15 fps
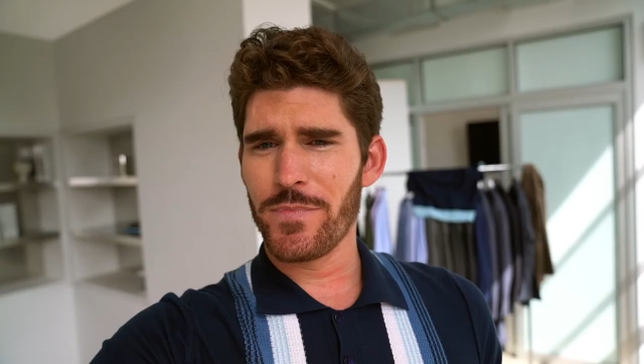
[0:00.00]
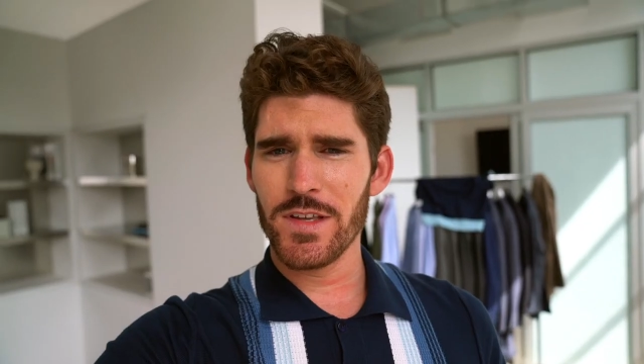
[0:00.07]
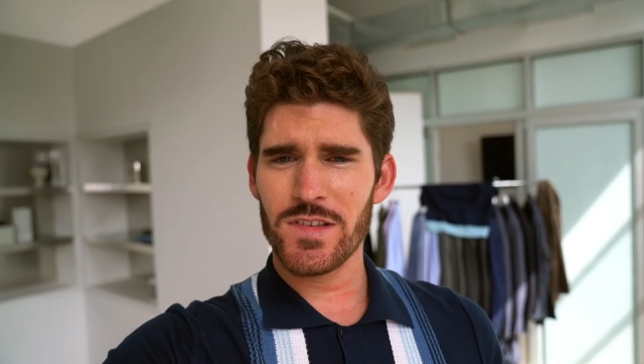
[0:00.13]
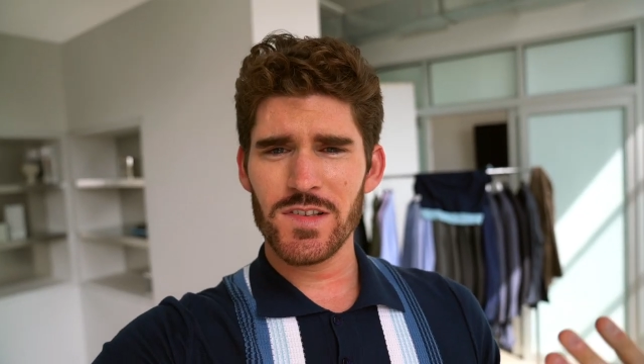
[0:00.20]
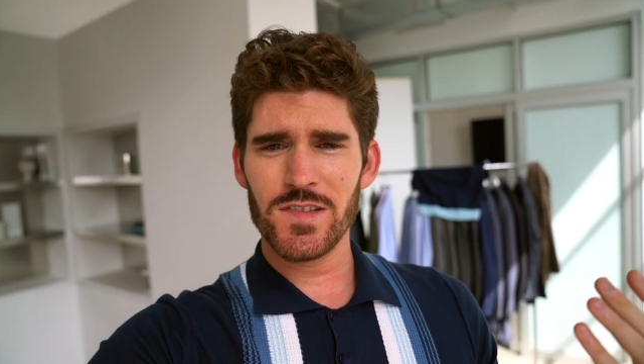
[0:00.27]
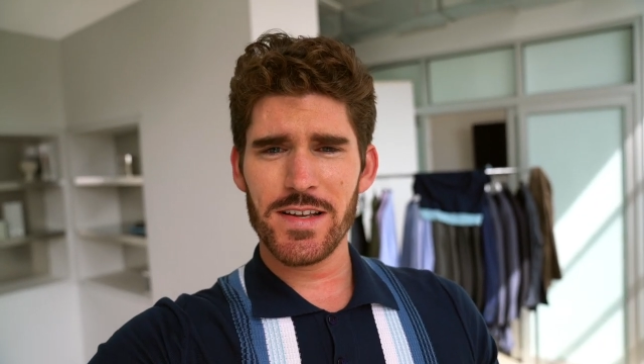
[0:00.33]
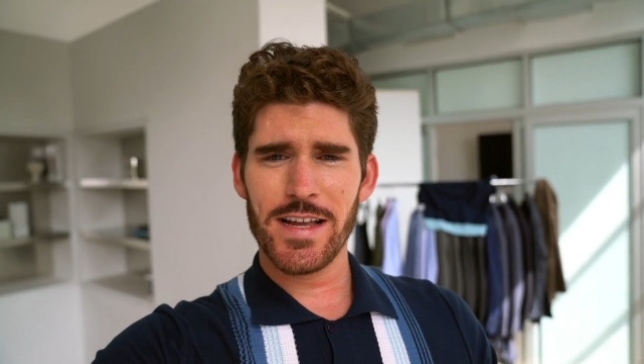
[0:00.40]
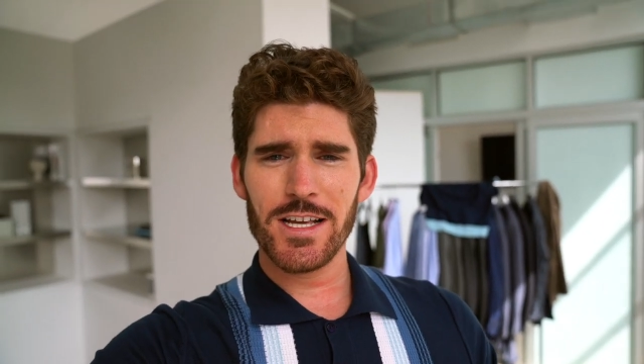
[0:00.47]

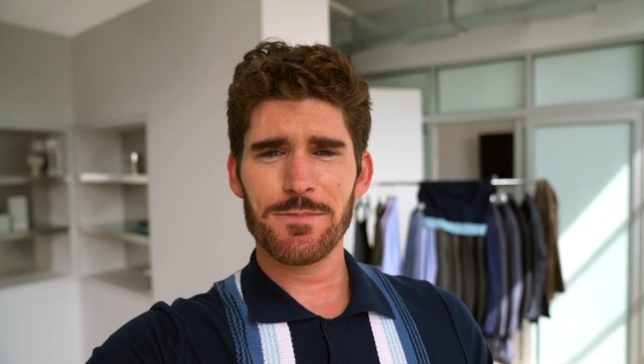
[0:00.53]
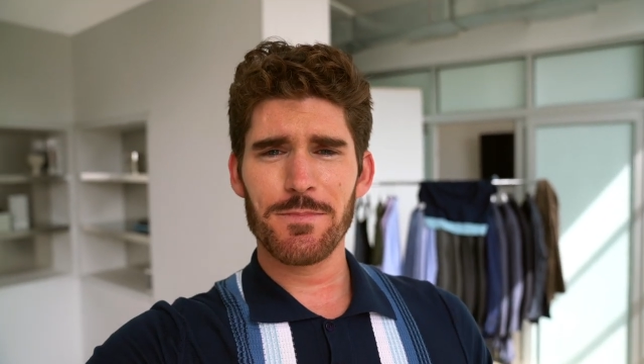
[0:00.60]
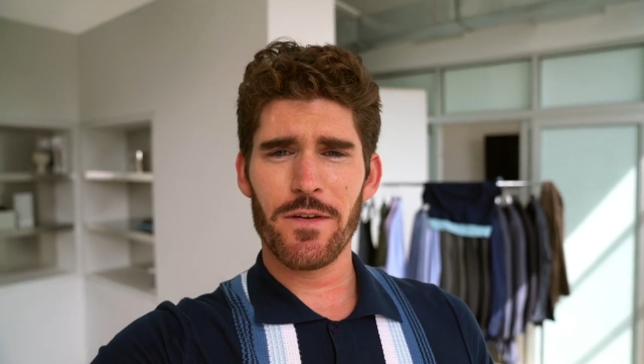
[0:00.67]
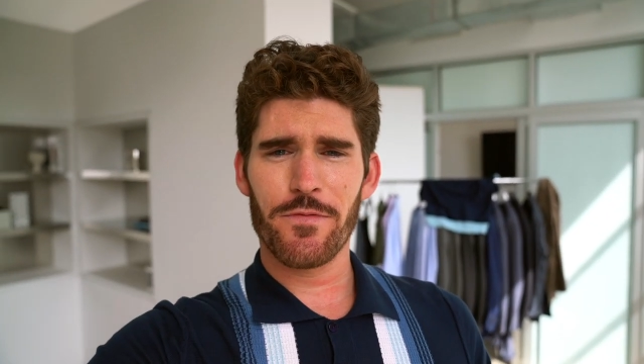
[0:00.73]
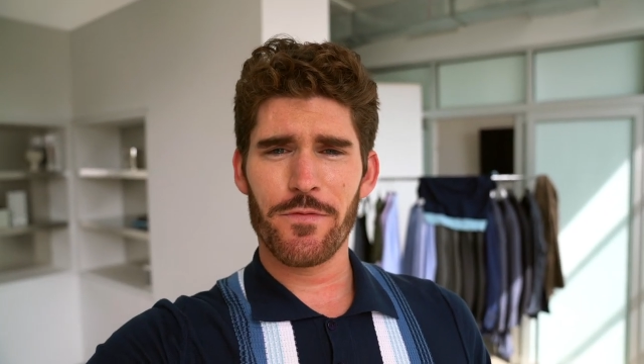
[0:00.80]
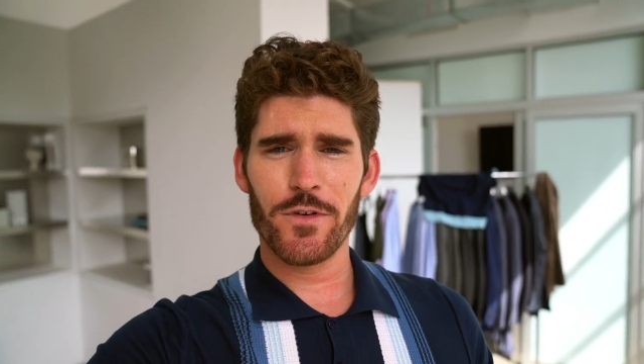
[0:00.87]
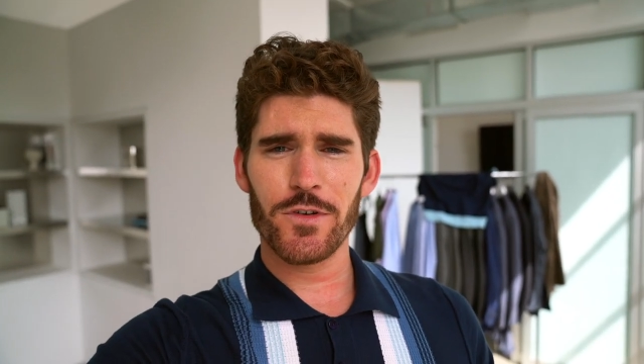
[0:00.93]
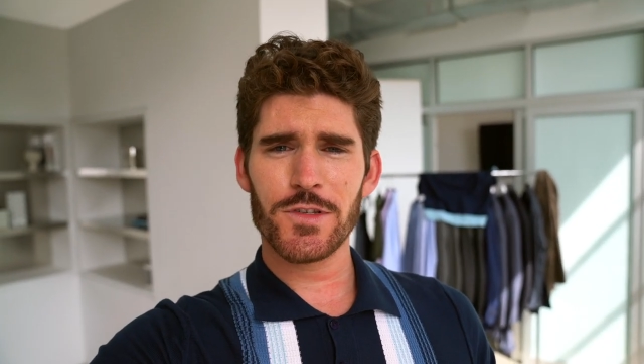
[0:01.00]
This is, I guess, my
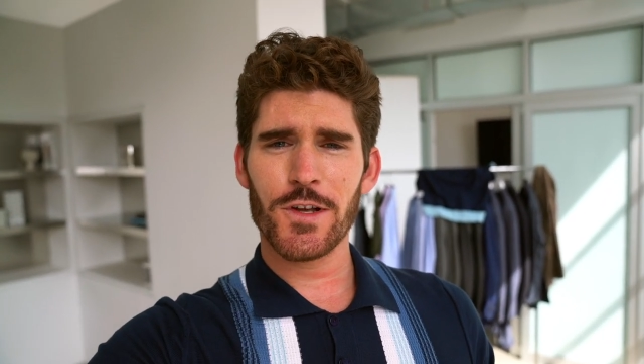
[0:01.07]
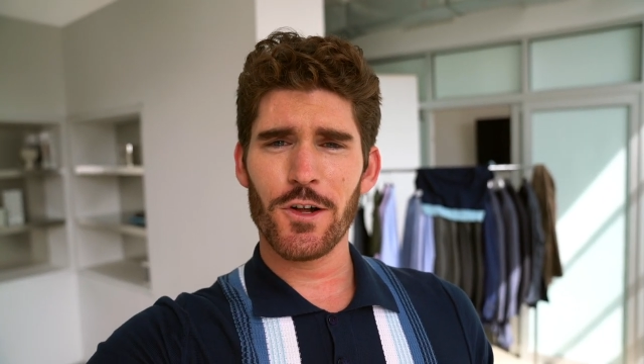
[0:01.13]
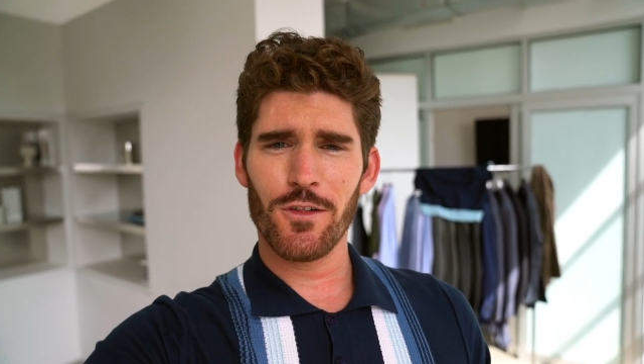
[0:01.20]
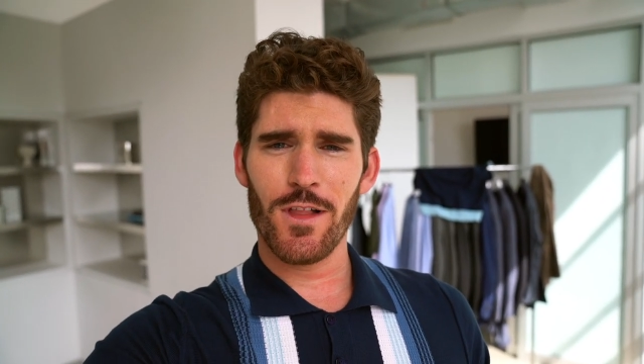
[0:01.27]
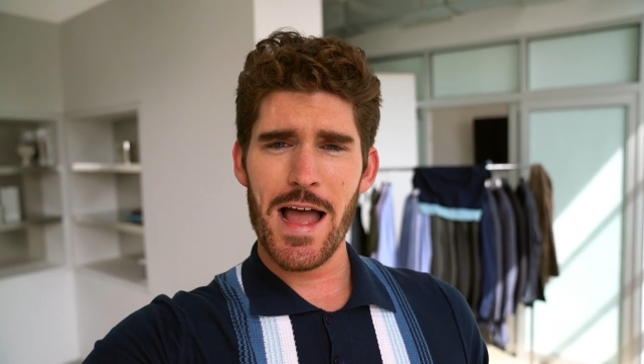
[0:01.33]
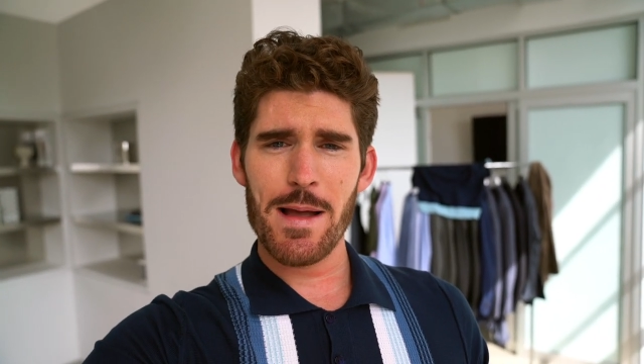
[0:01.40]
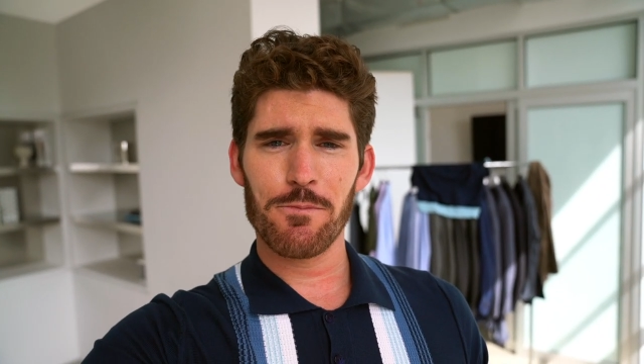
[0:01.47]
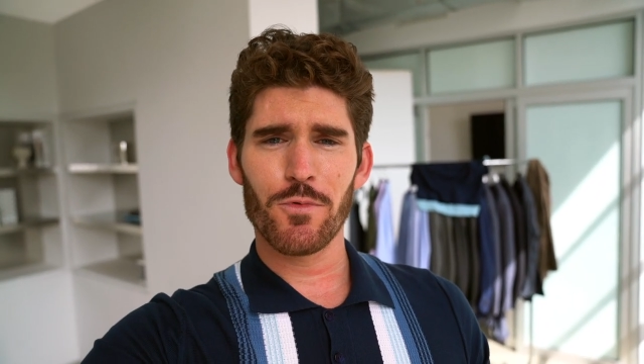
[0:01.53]
first
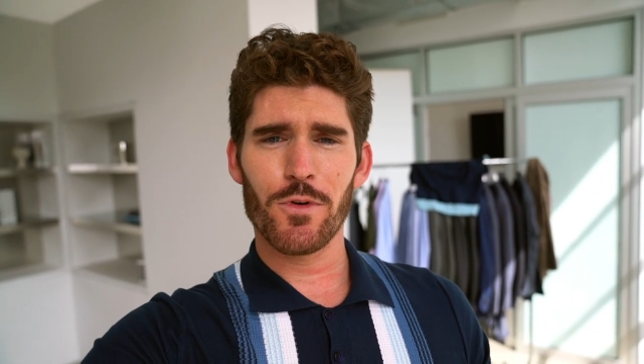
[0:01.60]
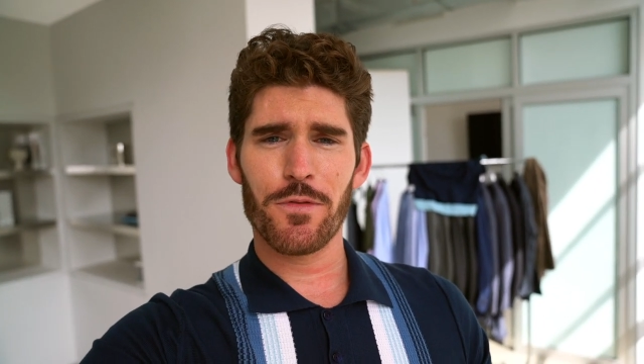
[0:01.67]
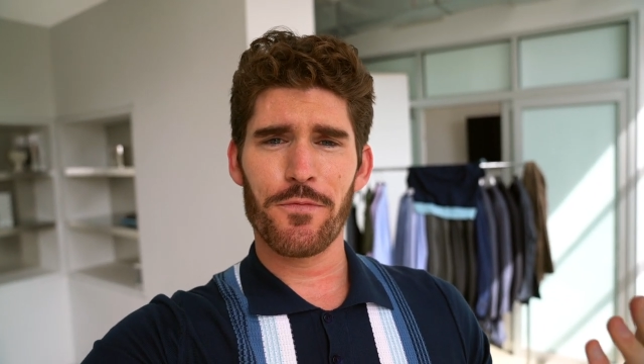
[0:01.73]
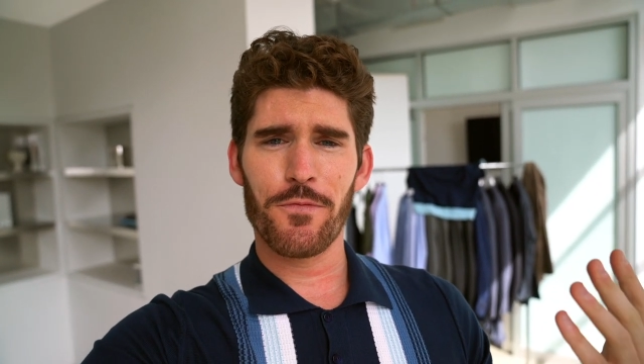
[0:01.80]
collab with